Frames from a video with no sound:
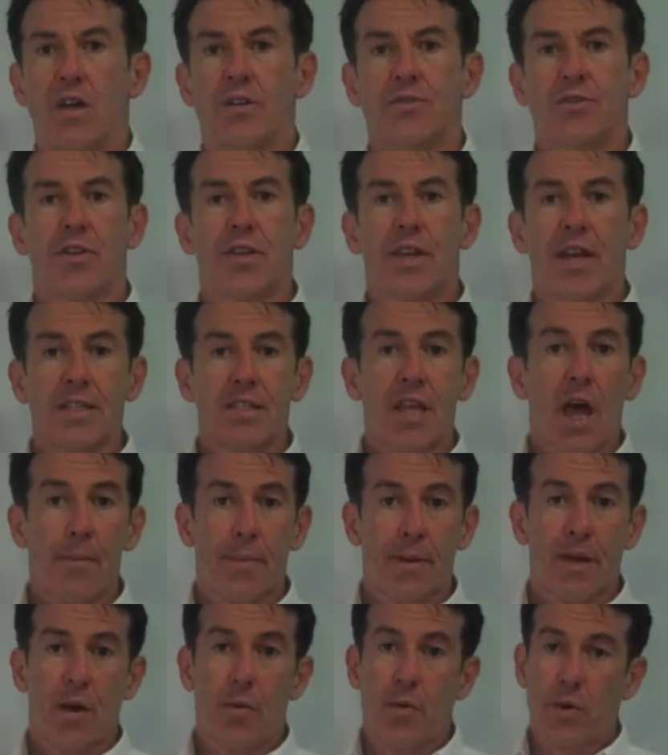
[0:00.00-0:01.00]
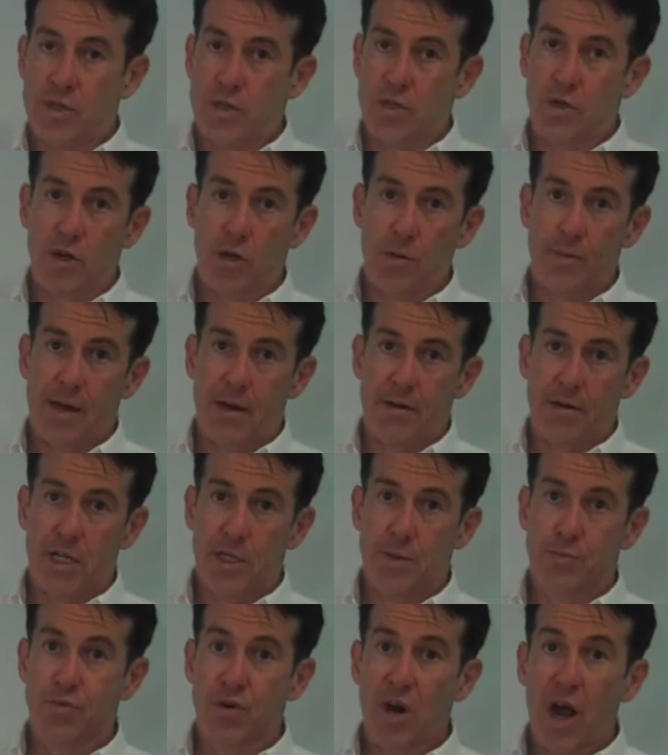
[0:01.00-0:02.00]
So the next topic I want to talk about
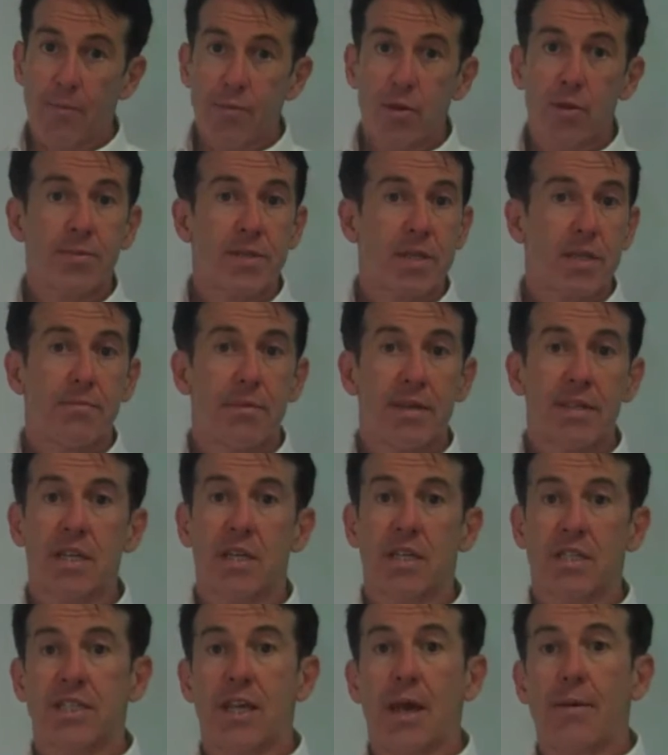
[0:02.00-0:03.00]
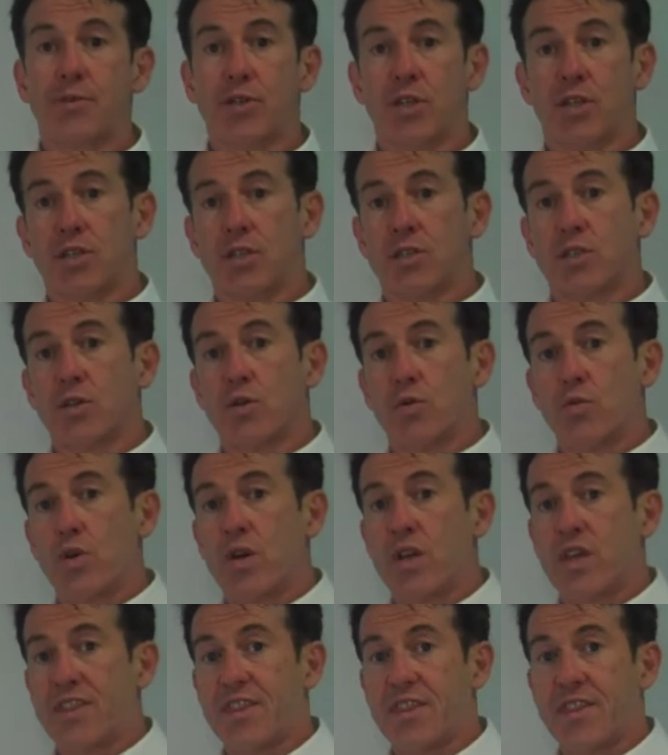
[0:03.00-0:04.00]
is problems and misconceptions
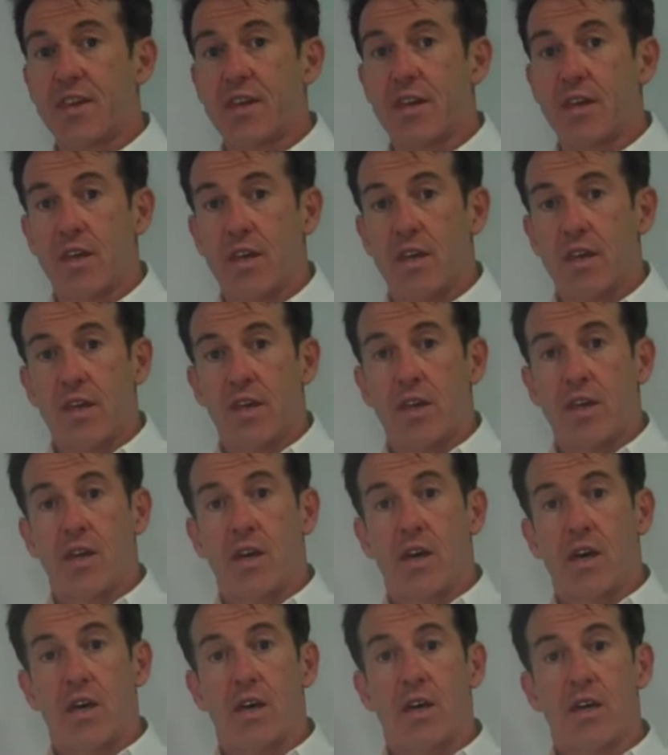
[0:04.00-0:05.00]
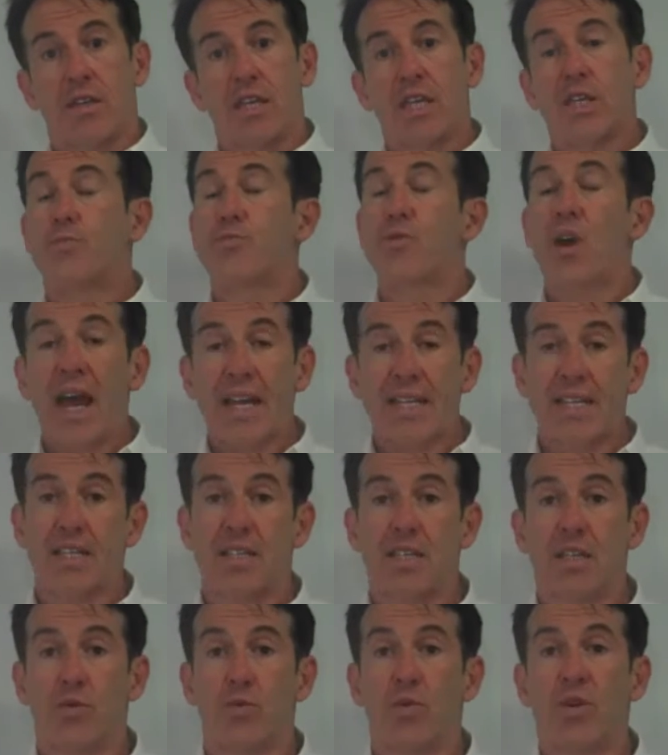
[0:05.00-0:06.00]
with these
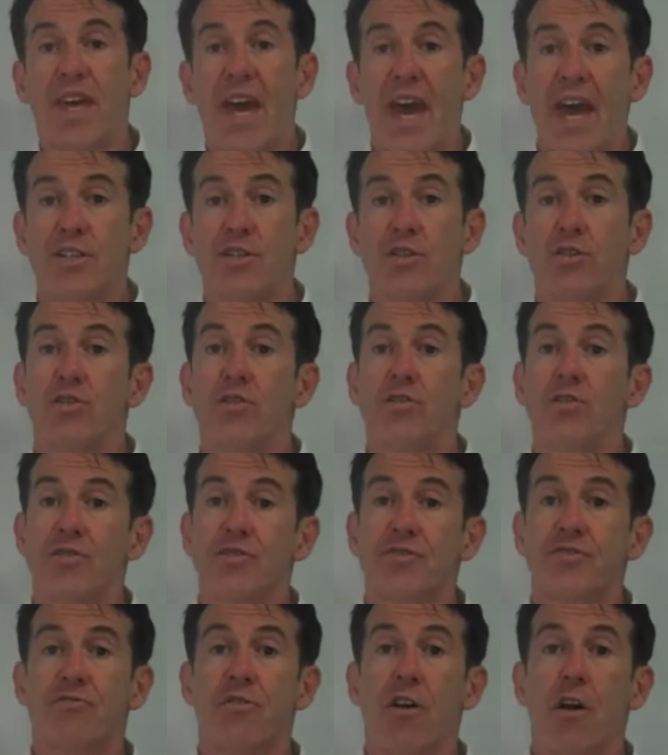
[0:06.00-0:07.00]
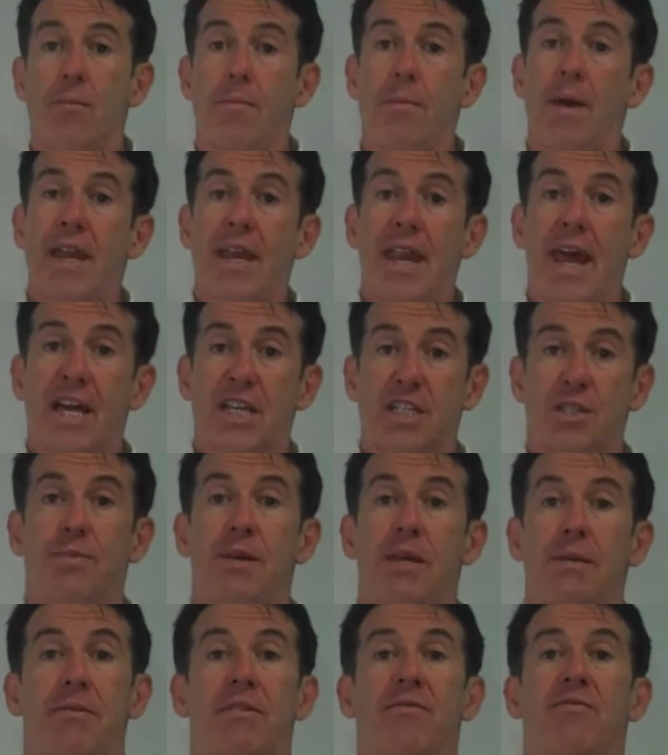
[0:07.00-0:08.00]
practices with Agile, Scrum, and
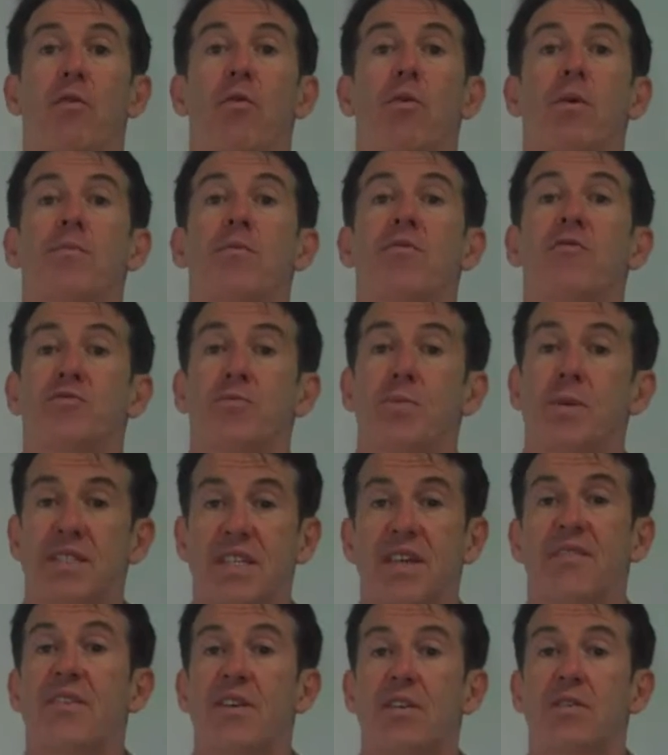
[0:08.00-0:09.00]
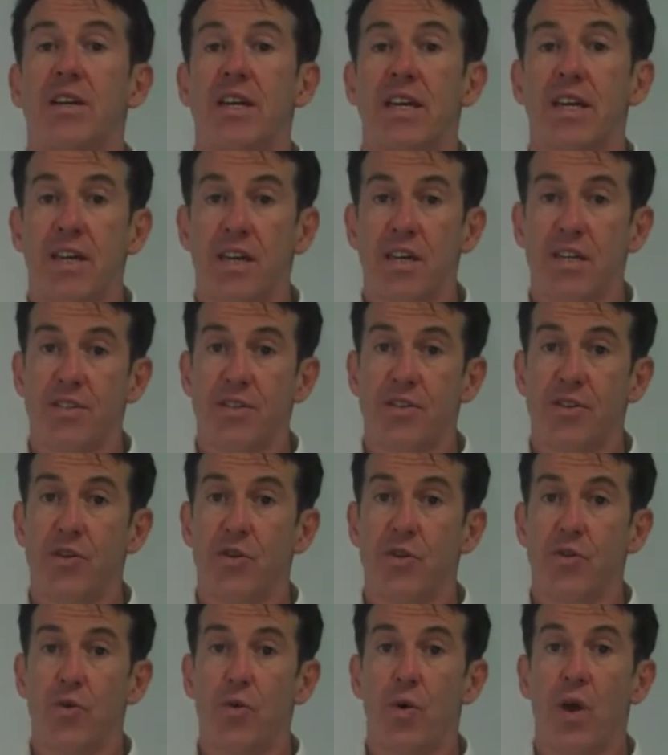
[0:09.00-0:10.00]
XP before we move specifically
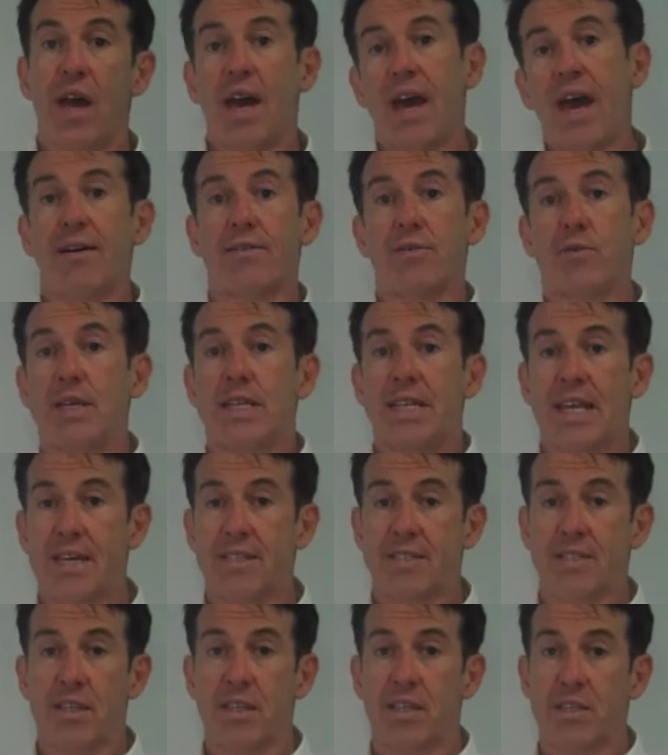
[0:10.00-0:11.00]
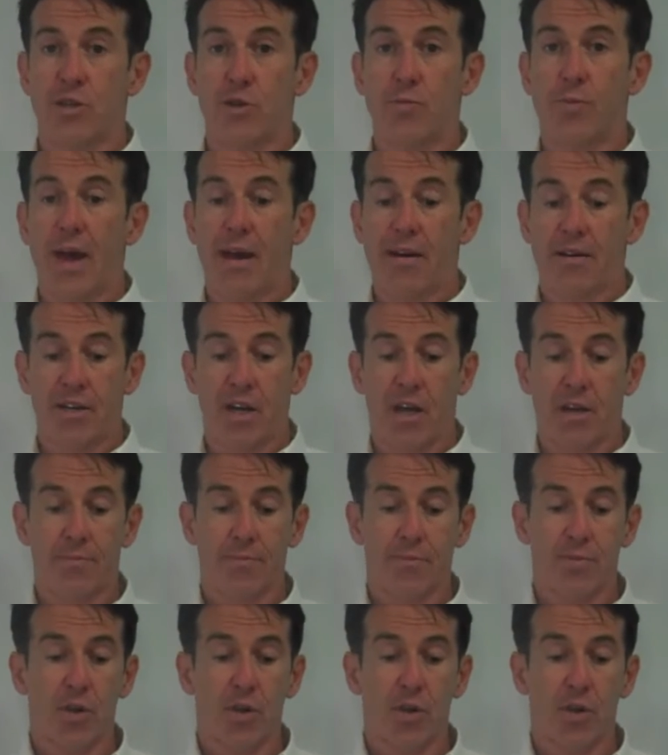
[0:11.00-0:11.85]
into how do we test in this new paradigm.